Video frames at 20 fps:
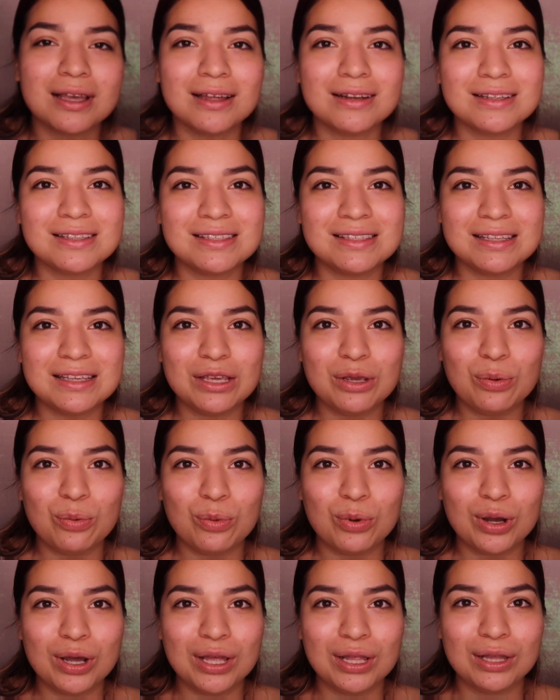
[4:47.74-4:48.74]
kind of see
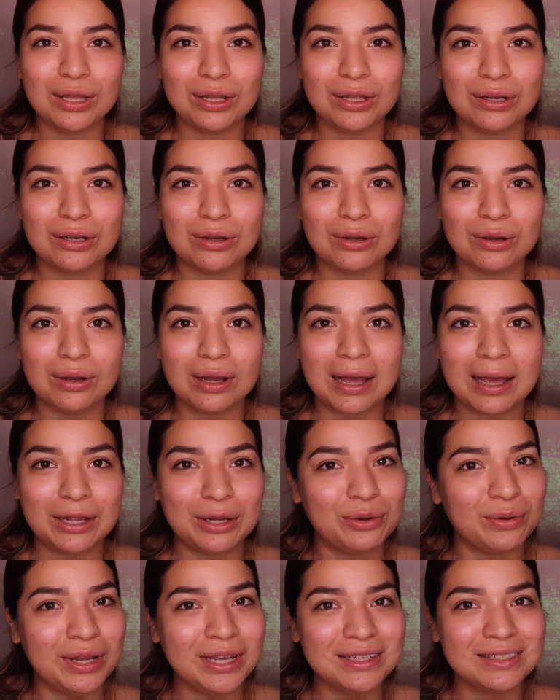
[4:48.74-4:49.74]
what look I
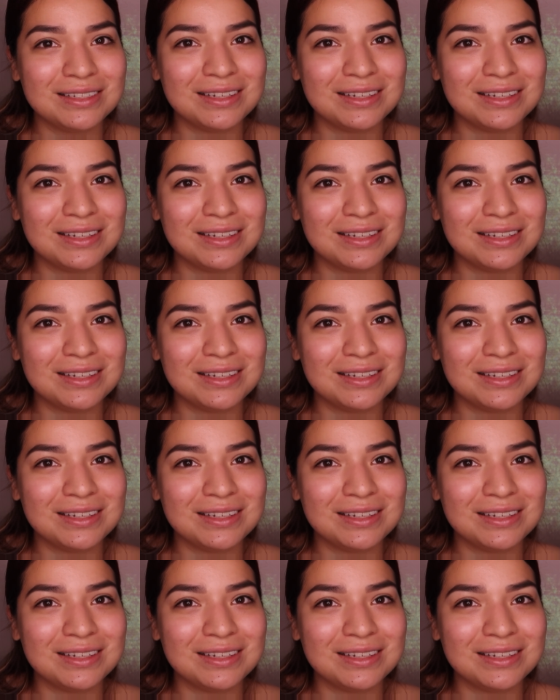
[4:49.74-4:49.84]
create